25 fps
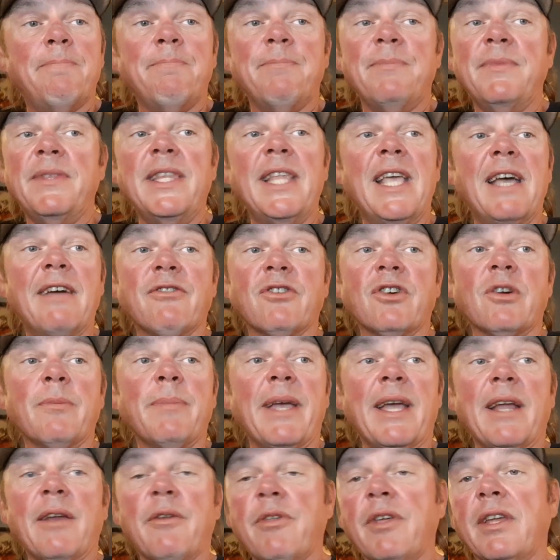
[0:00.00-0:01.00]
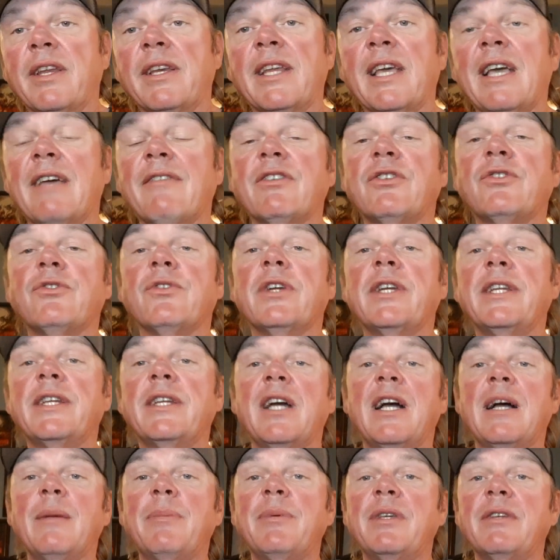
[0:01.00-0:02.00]
Never a bad thing to have a trade
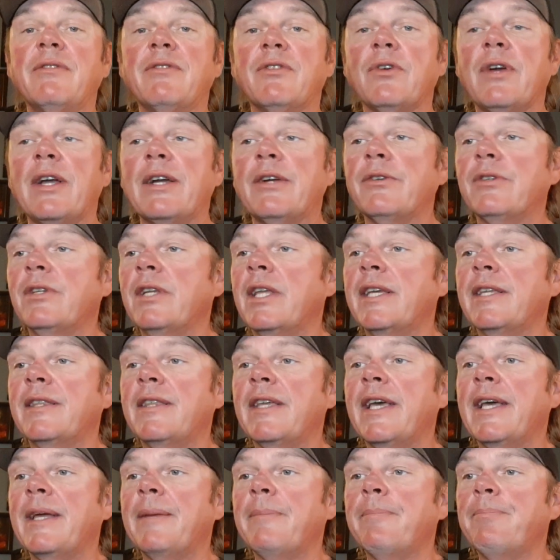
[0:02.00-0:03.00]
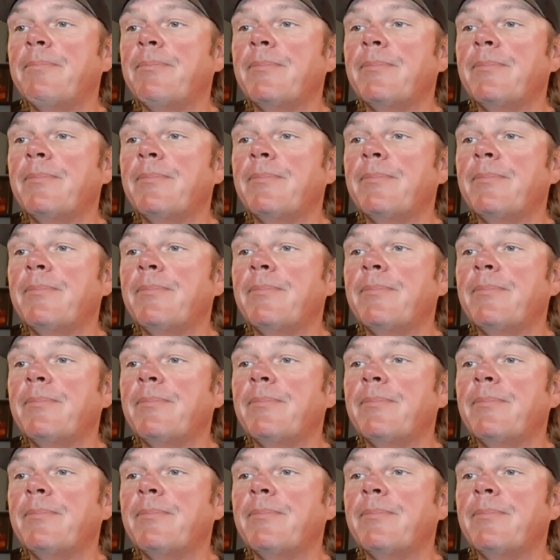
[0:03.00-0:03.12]
copy of a record like that.